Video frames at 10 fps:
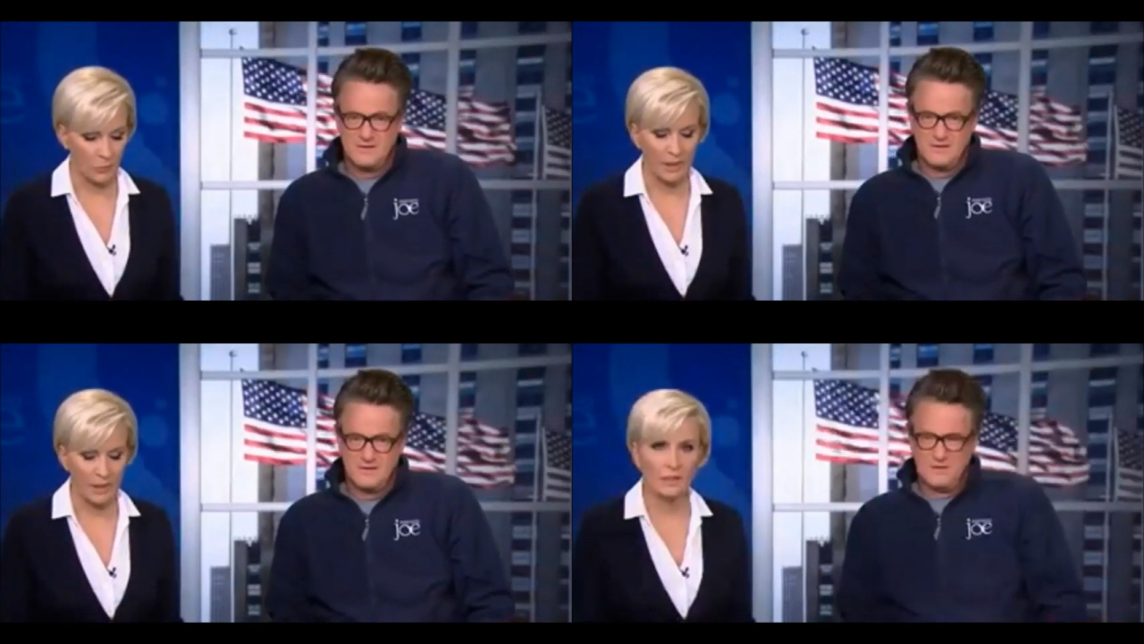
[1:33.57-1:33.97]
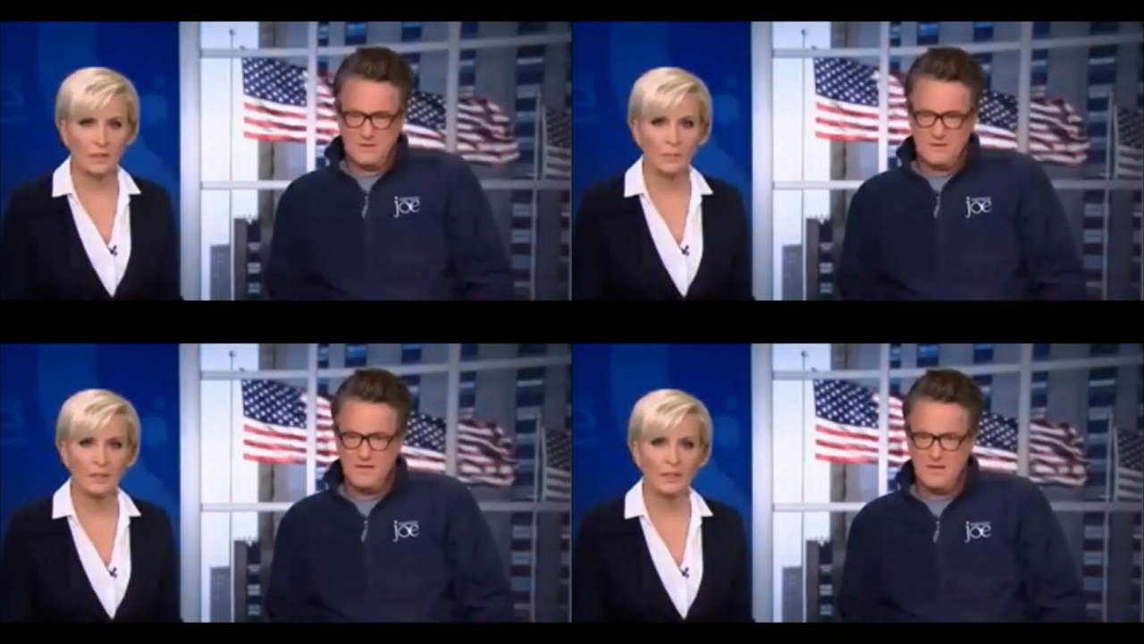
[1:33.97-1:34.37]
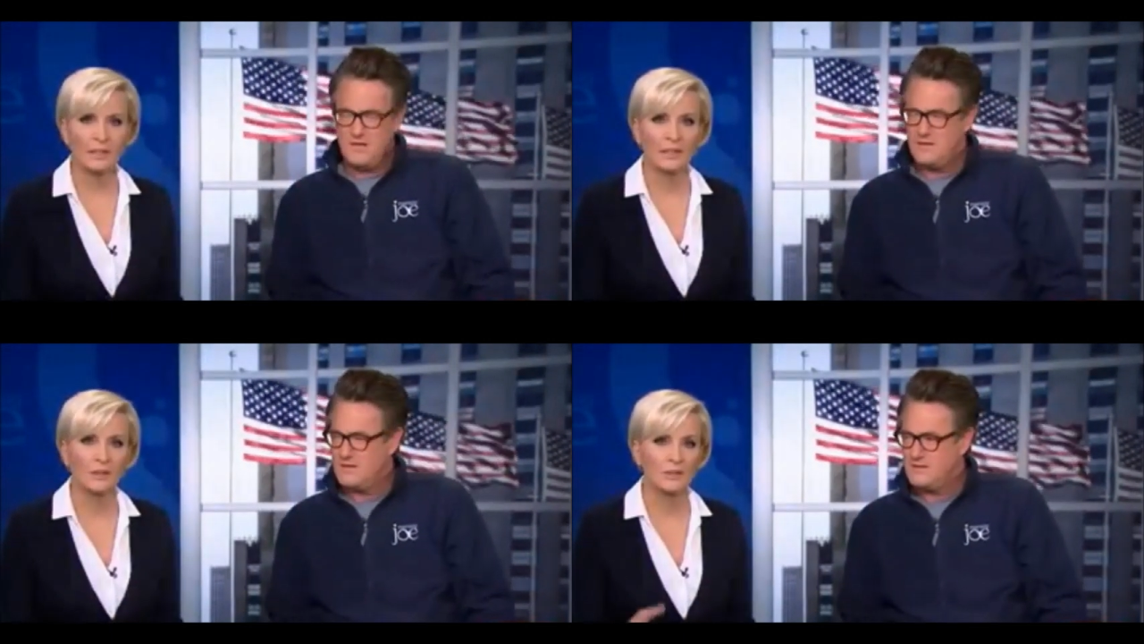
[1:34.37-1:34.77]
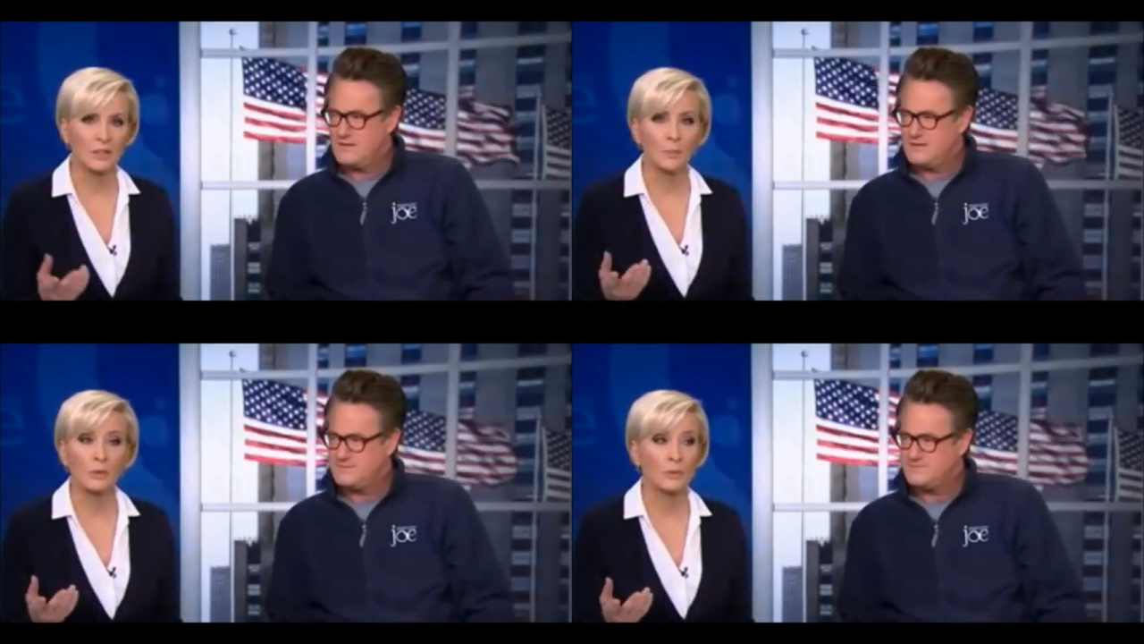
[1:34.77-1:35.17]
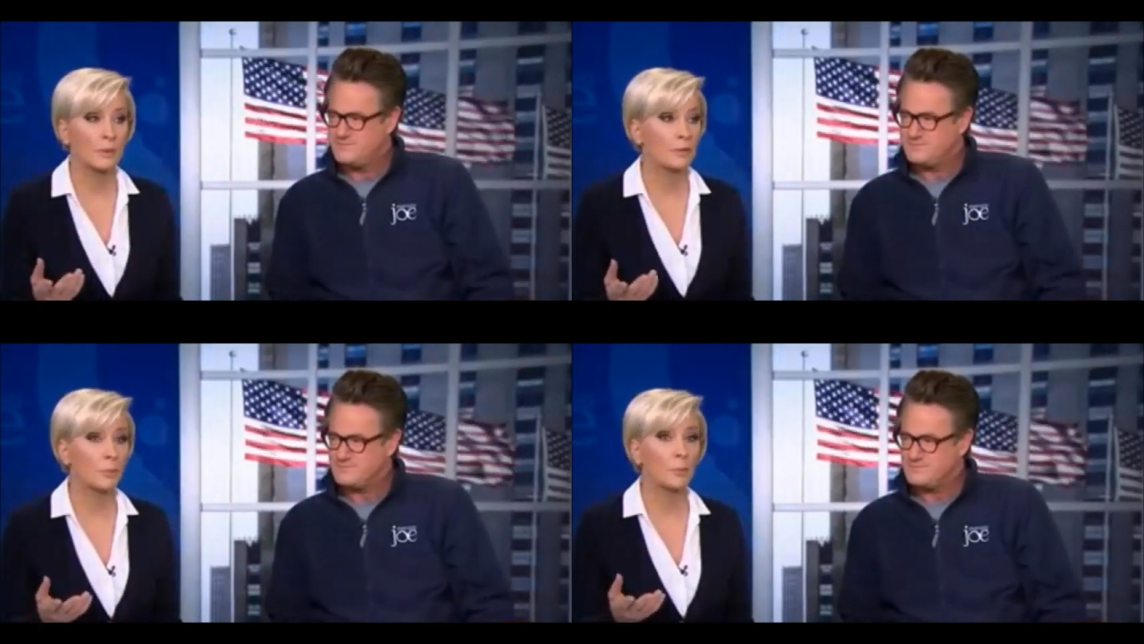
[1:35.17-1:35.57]
Speaker 1: and then we'll get into the details, a
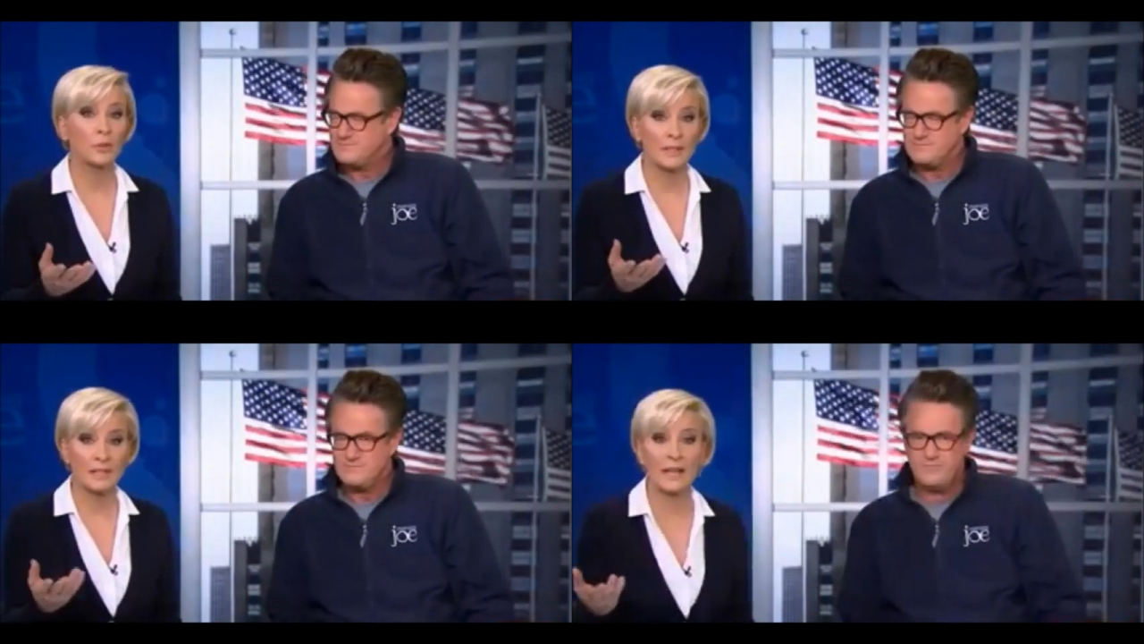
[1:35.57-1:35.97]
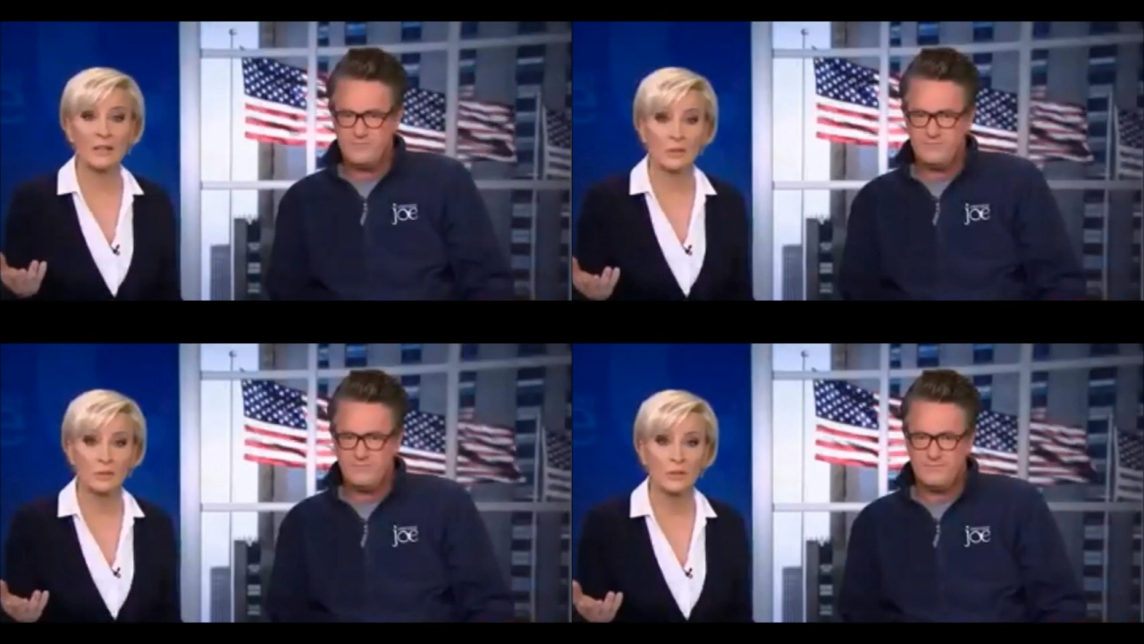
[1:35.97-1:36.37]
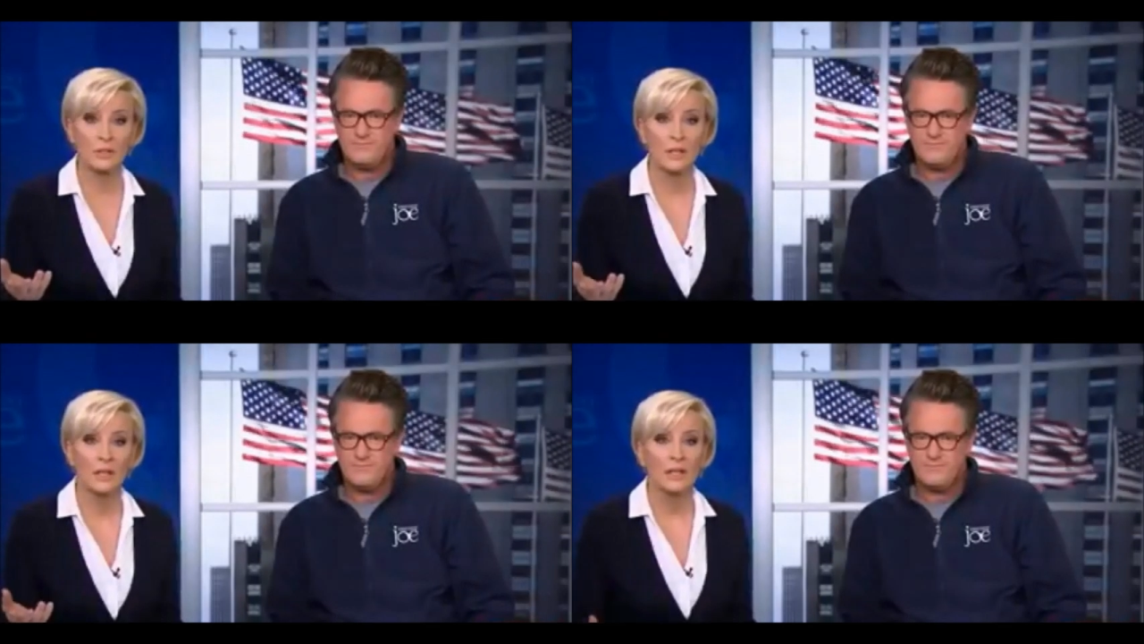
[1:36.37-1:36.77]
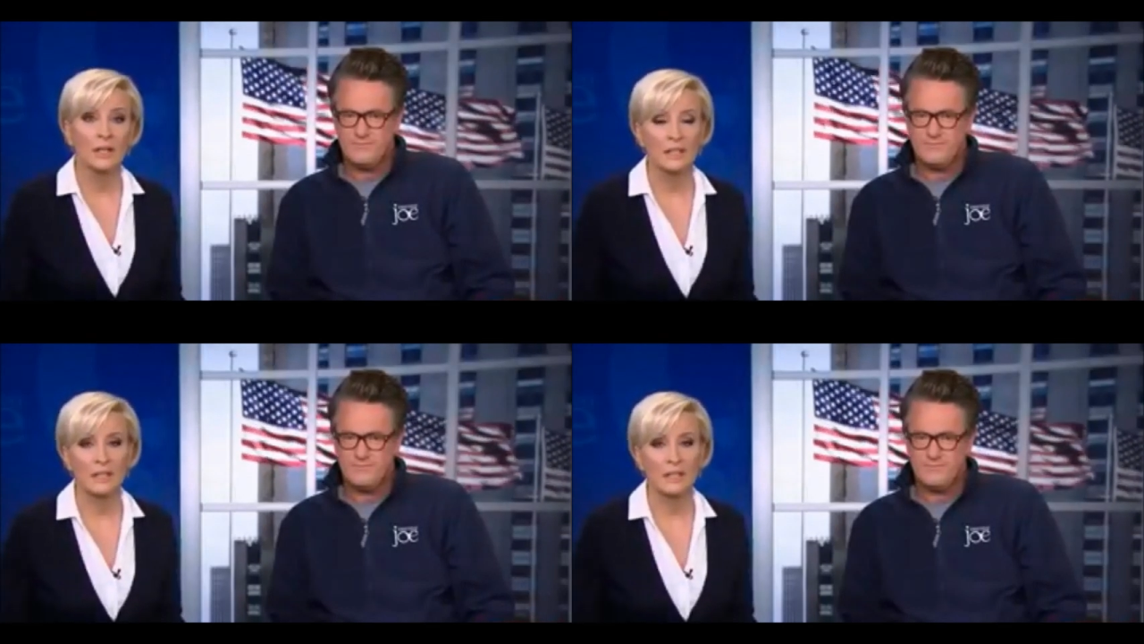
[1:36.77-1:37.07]
spokesman for Bernie Sanders